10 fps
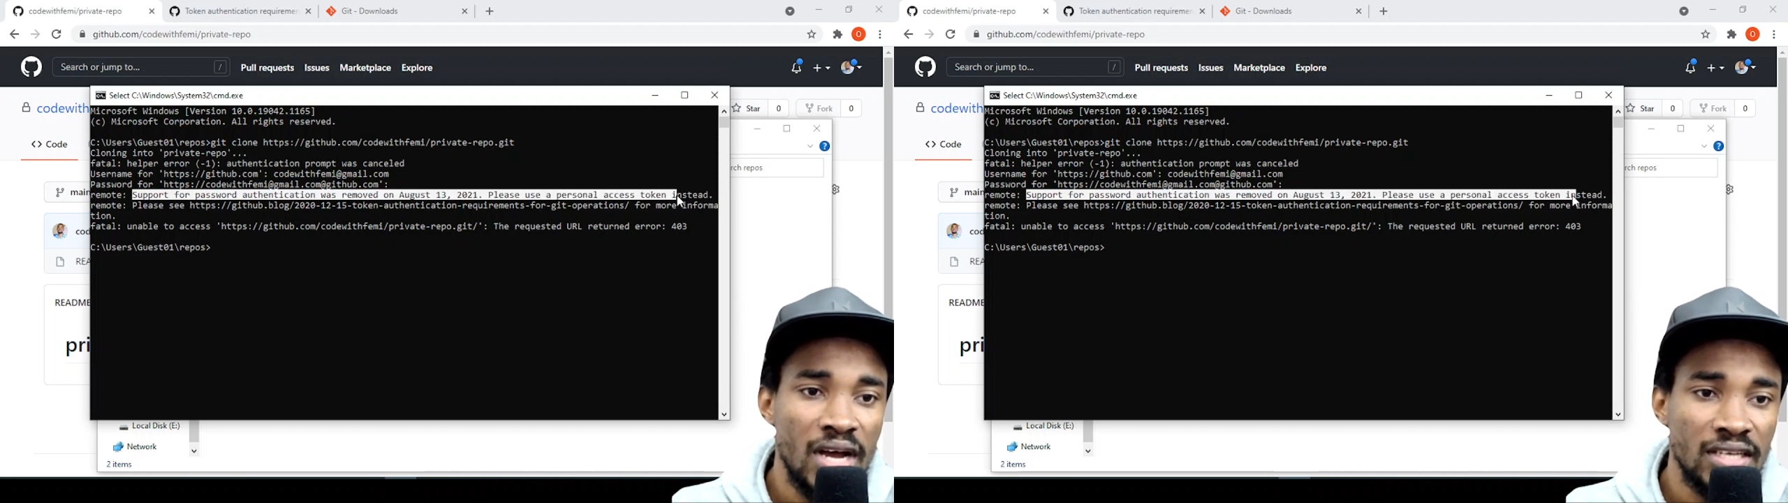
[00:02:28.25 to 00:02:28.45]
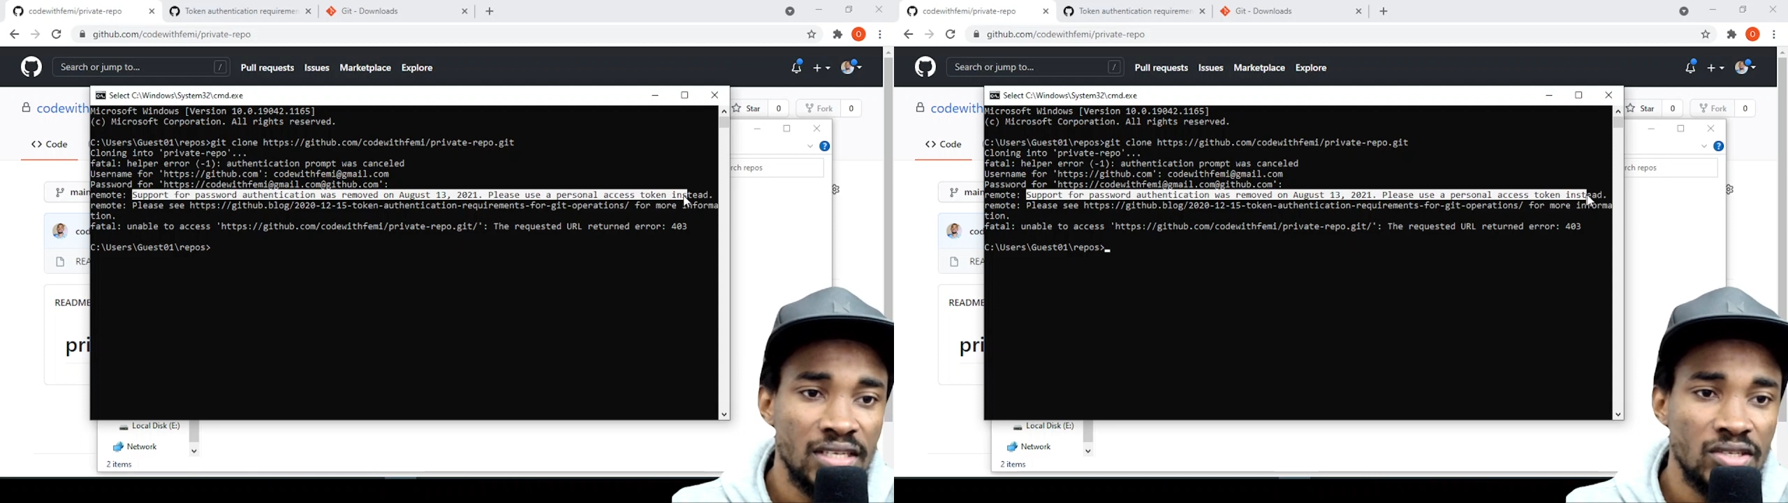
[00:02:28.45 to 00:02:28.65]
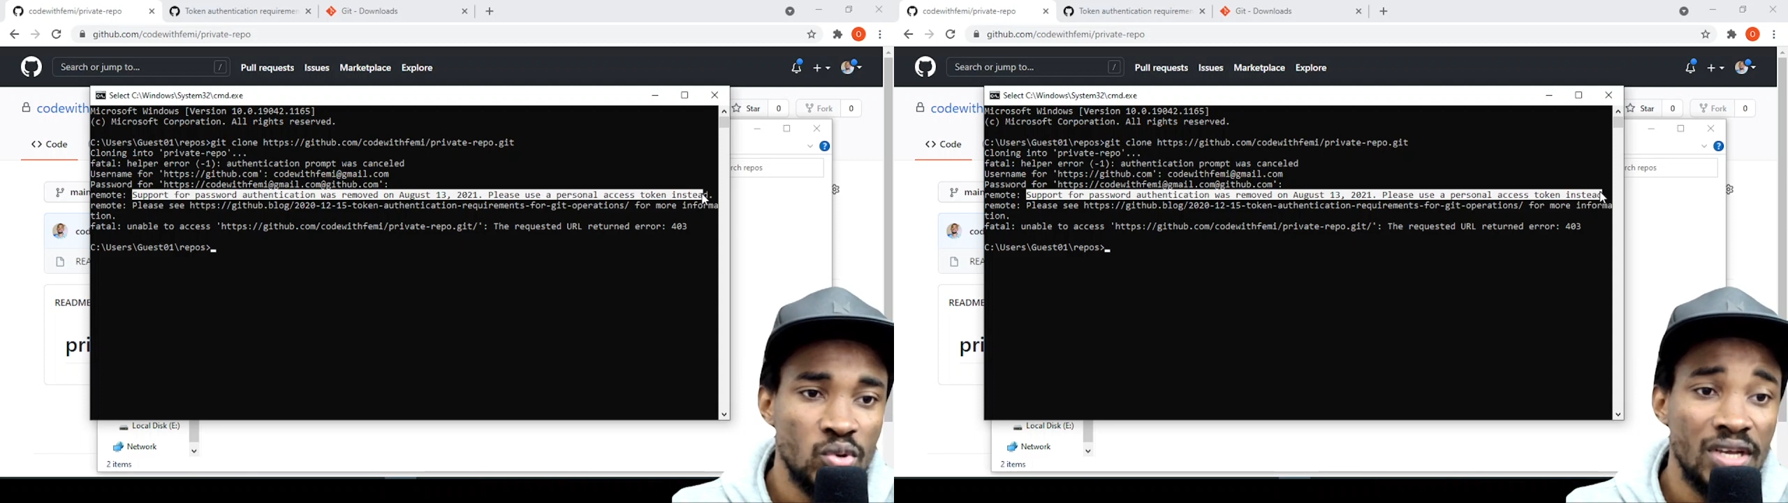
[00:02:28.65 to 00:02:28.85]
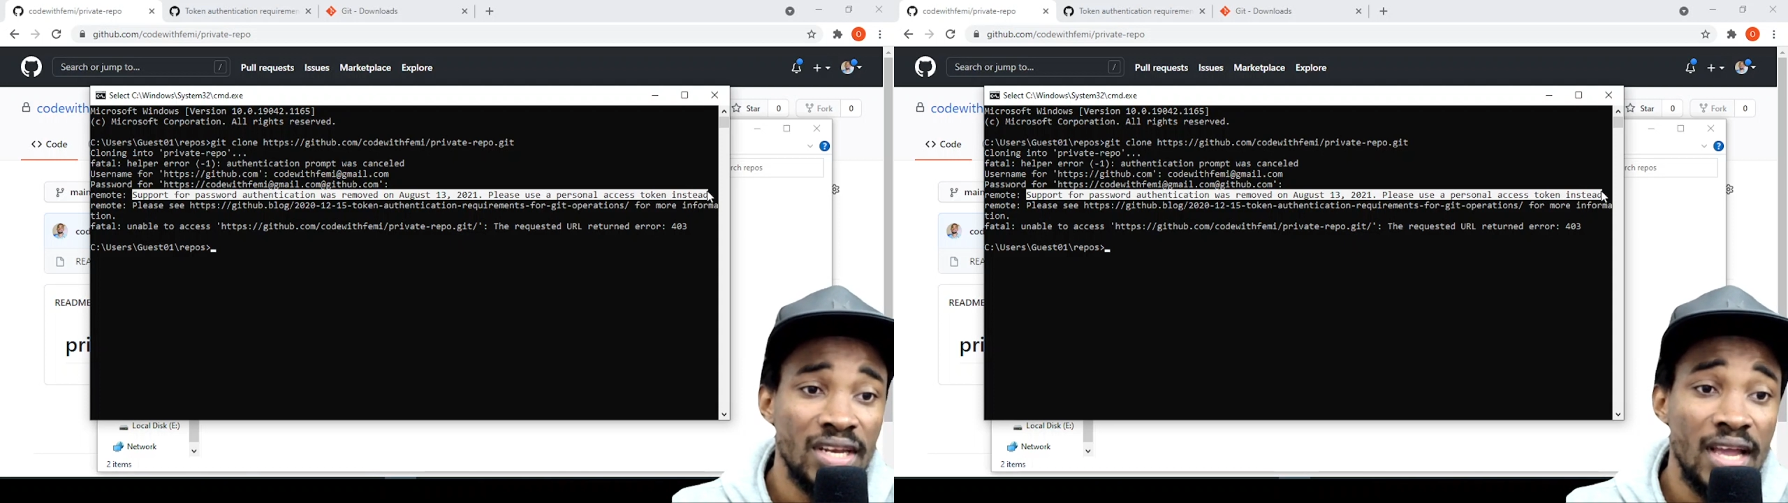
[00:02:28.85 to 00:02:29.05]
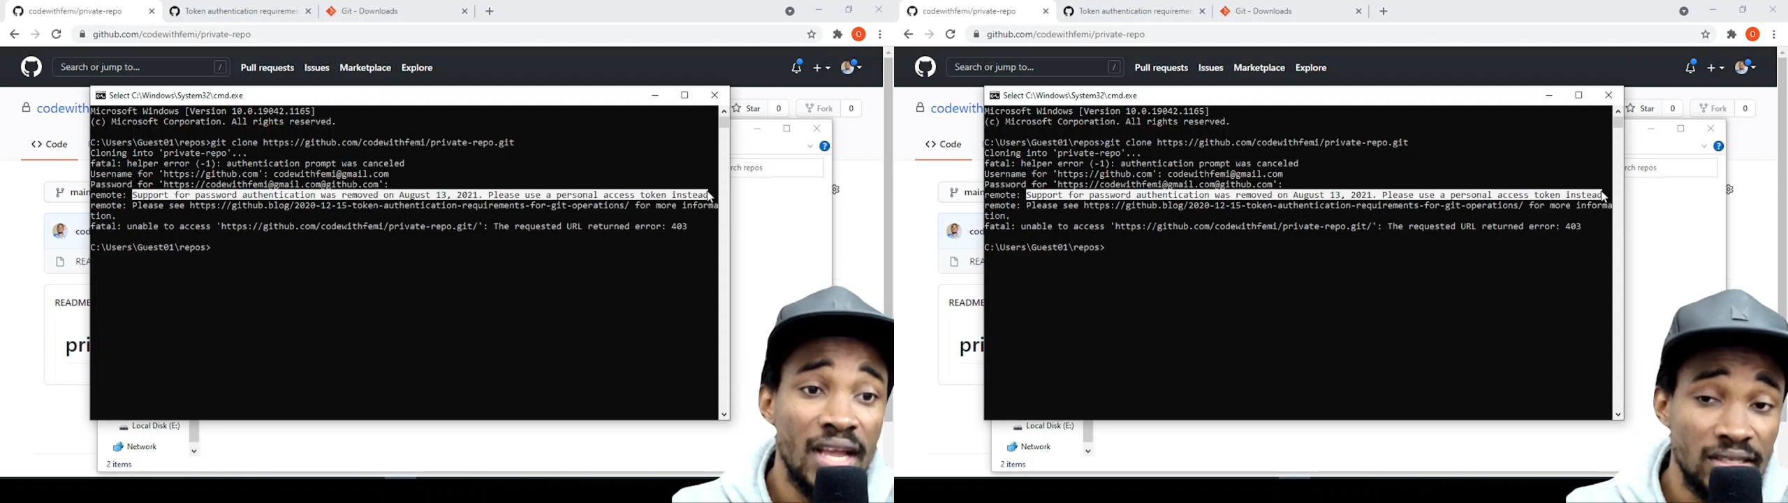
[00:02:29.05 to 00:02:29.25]
access
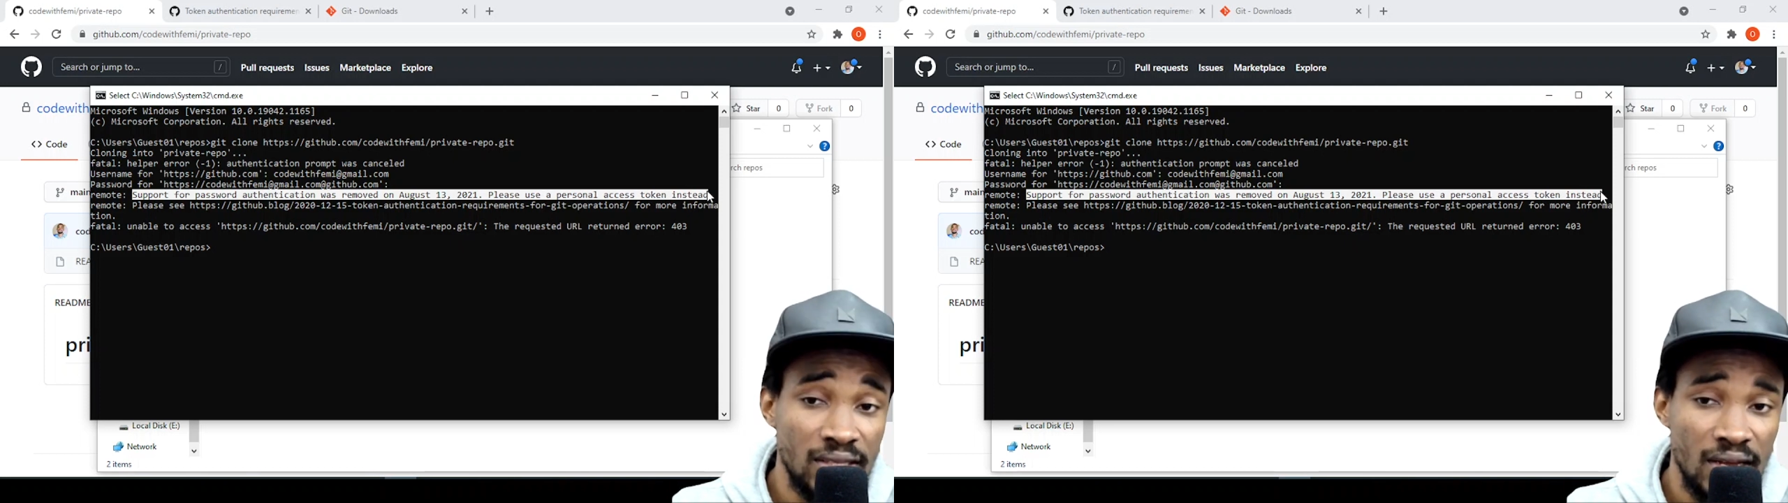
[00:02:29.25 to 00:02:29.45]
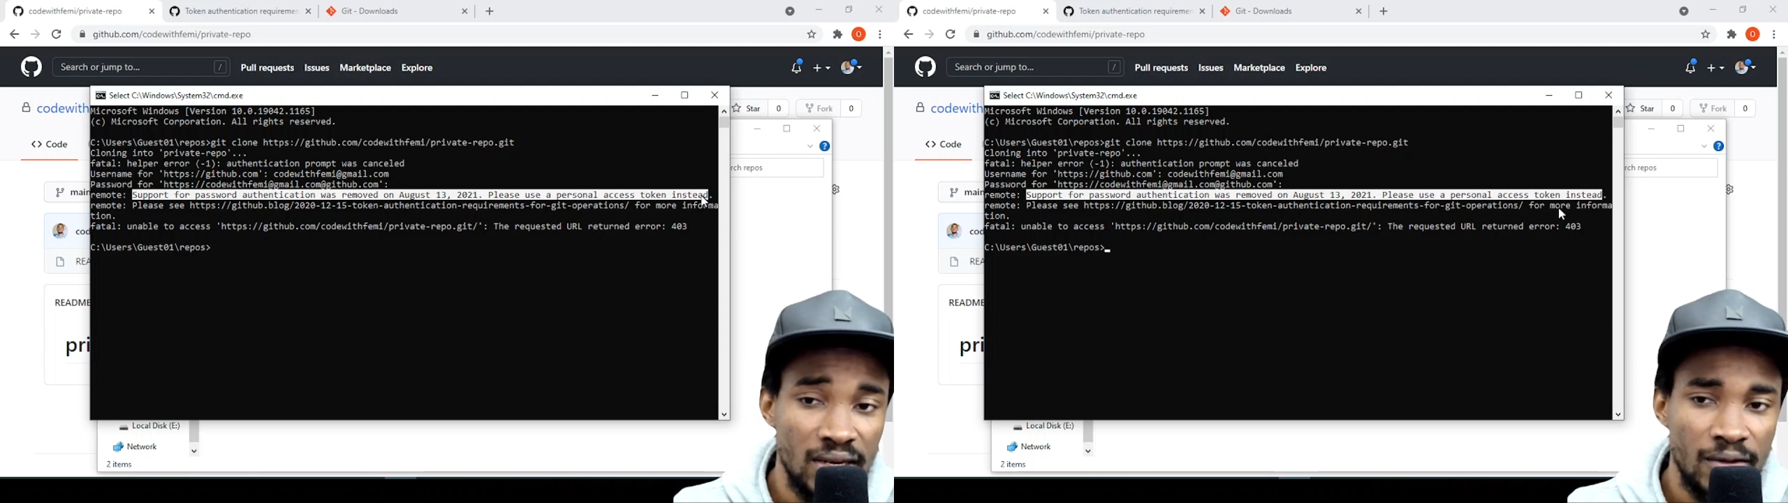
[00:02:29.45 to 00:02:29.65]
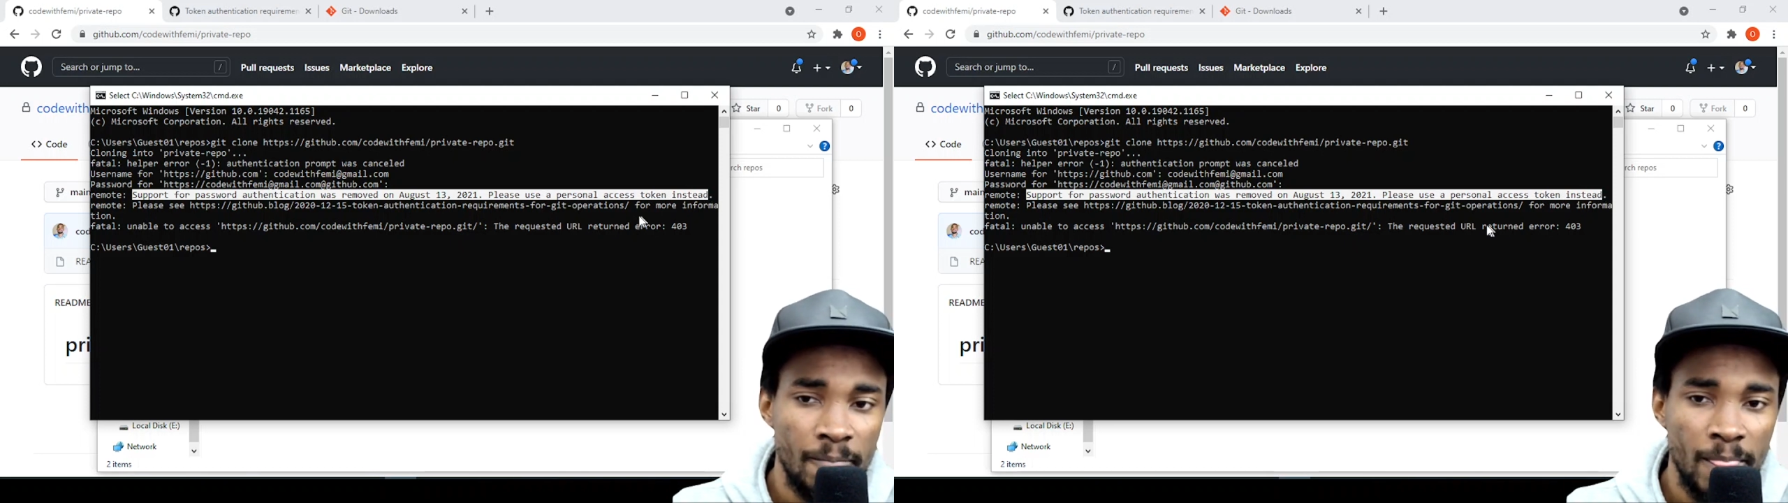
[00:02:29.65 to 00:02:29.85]
token instead.